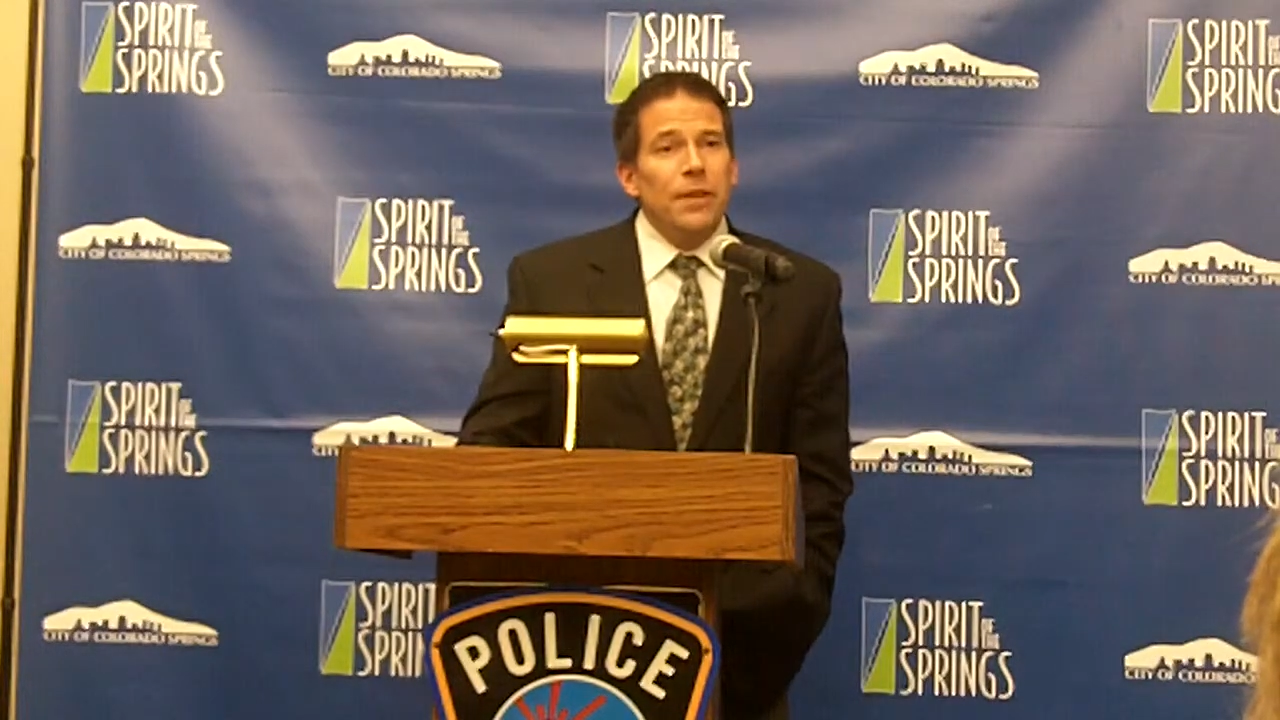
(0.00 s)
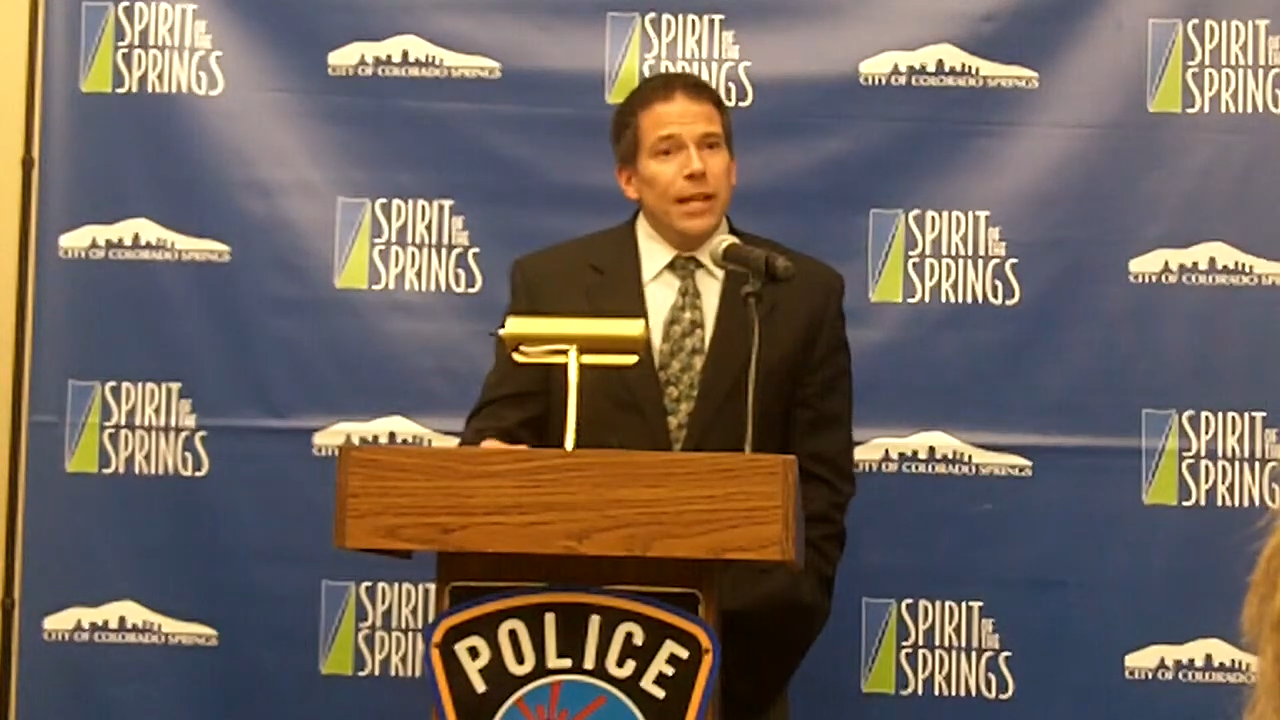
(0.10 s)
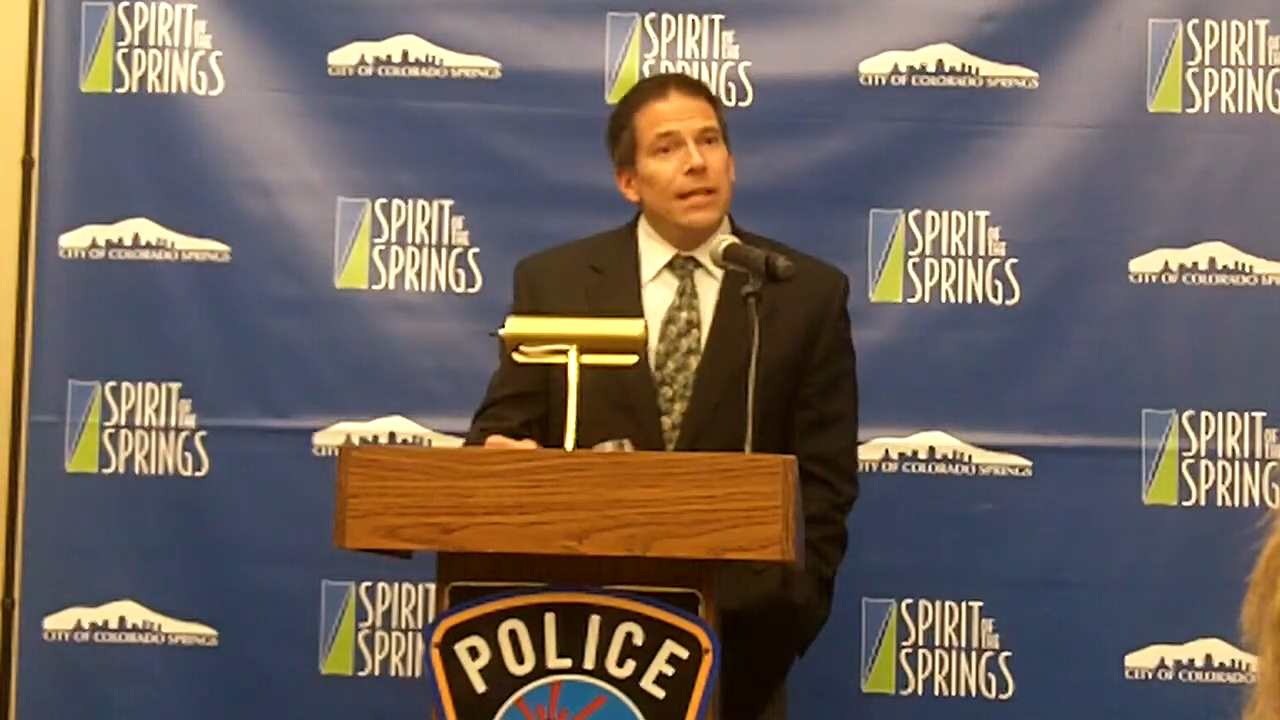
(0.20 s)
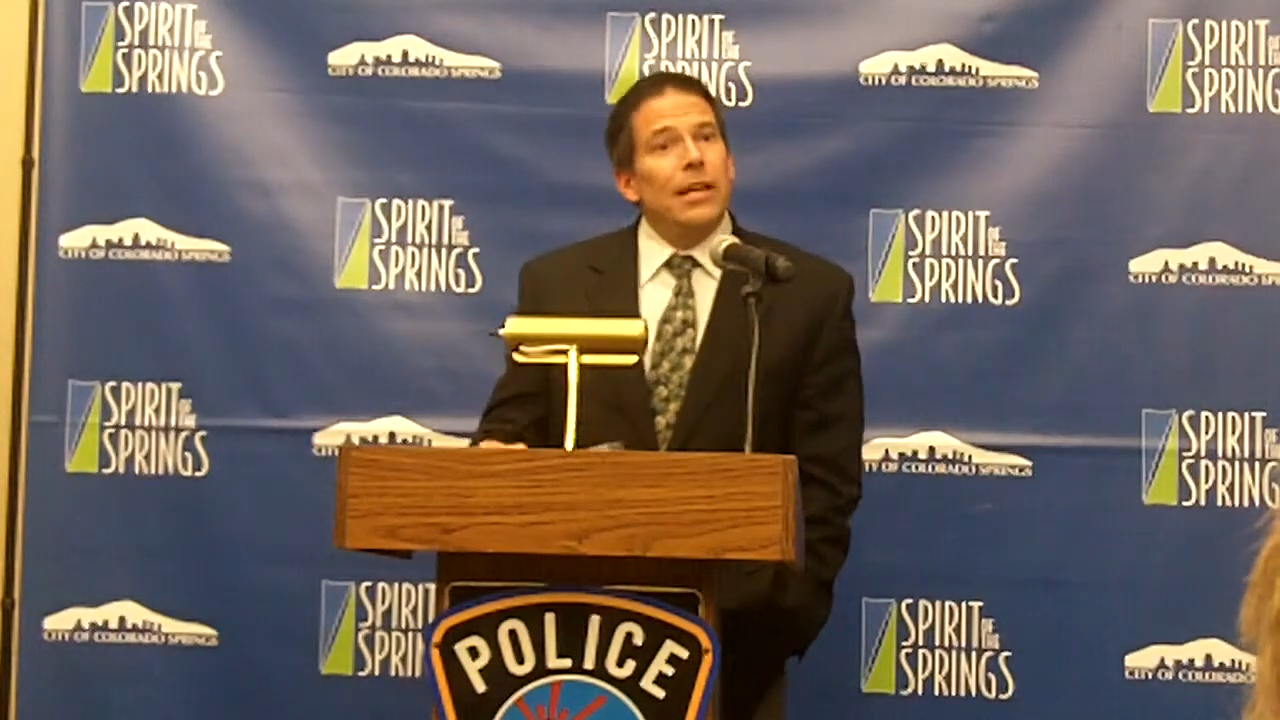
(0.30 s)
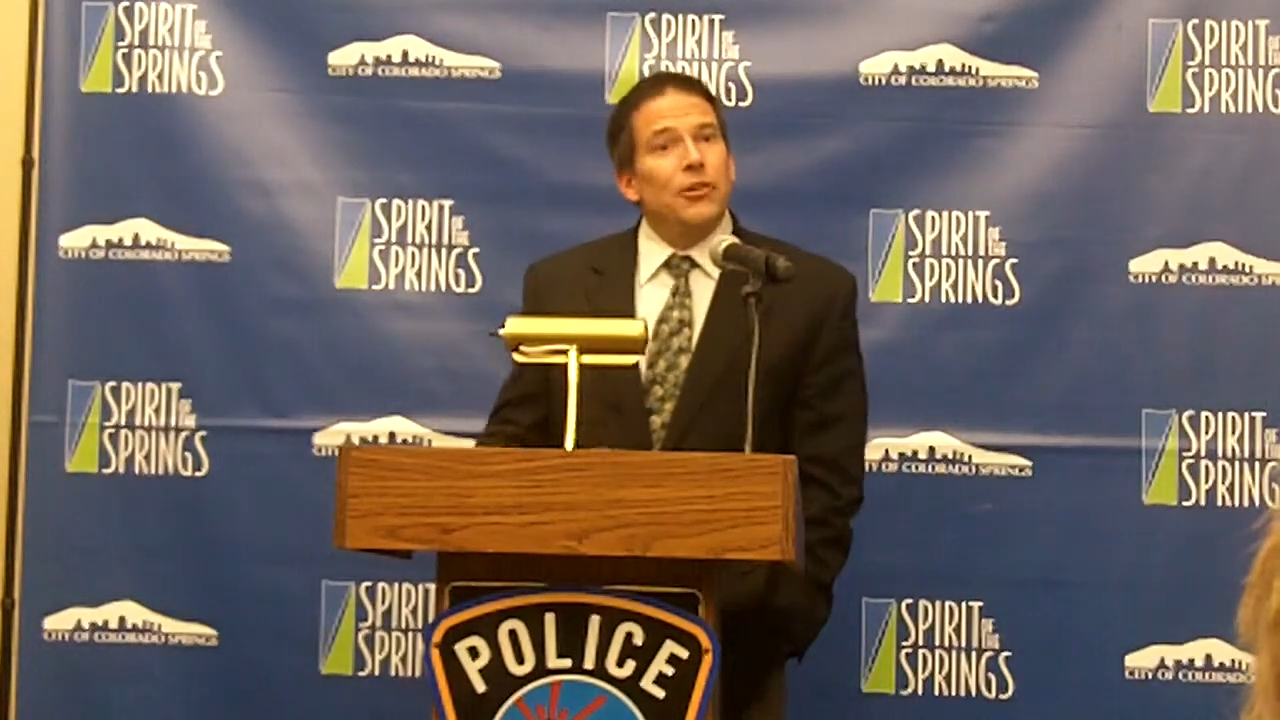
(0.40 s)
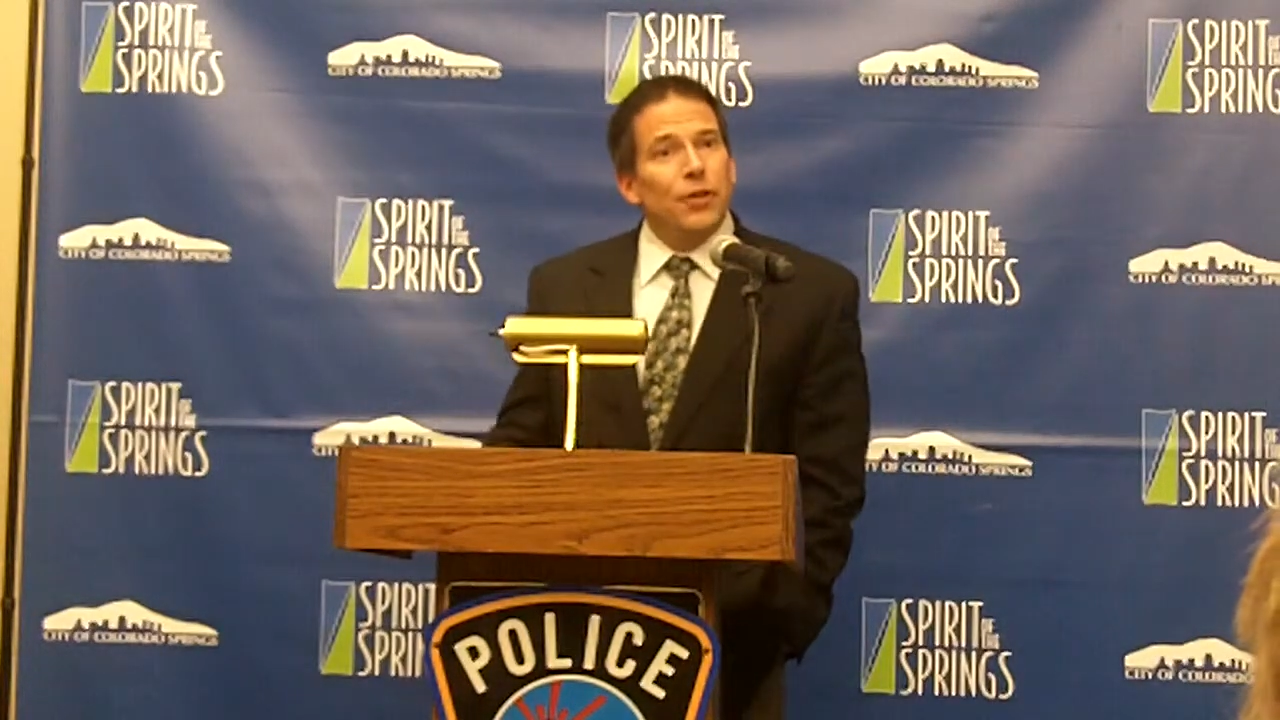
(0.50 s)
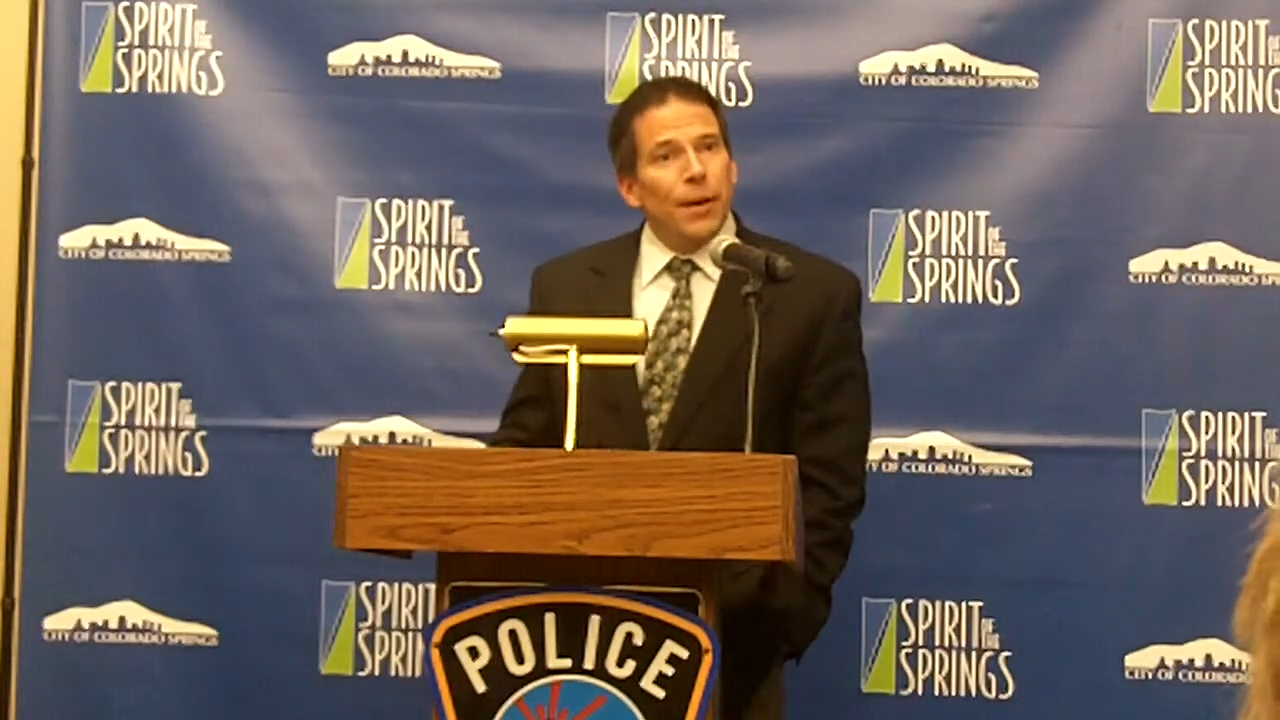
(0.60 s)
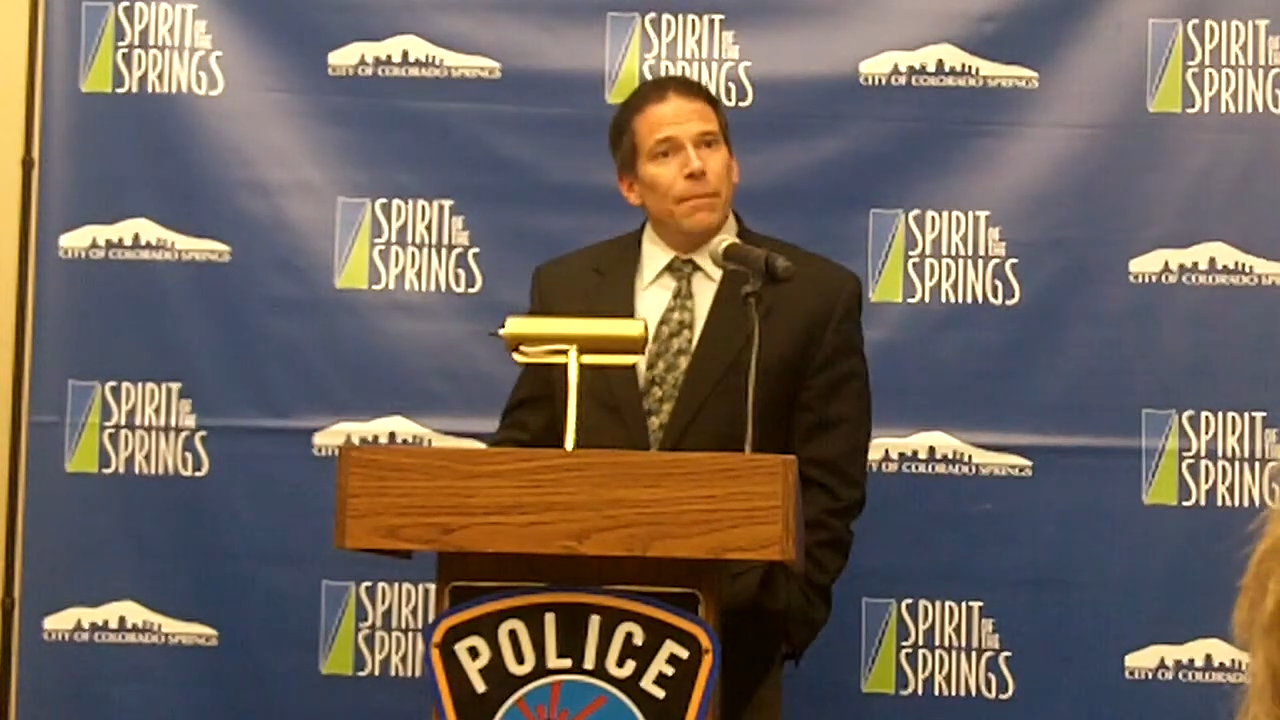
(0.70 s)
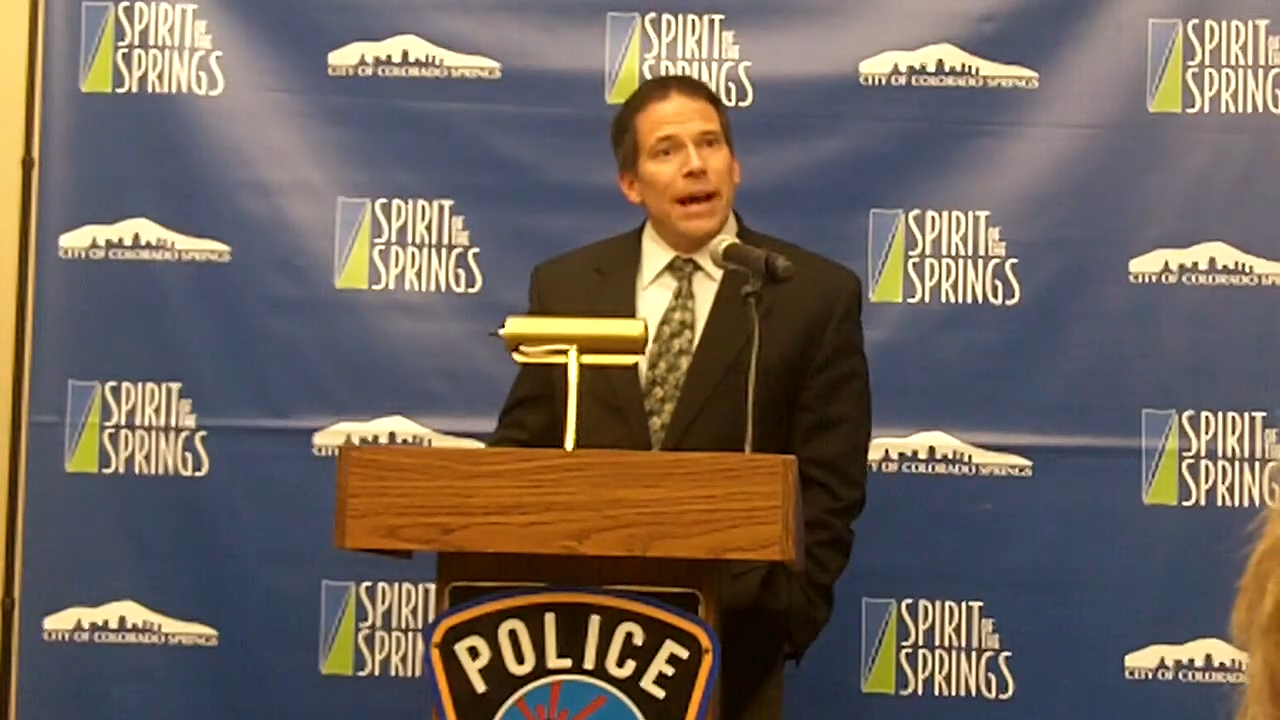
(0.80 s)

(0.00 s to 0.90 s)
taking a step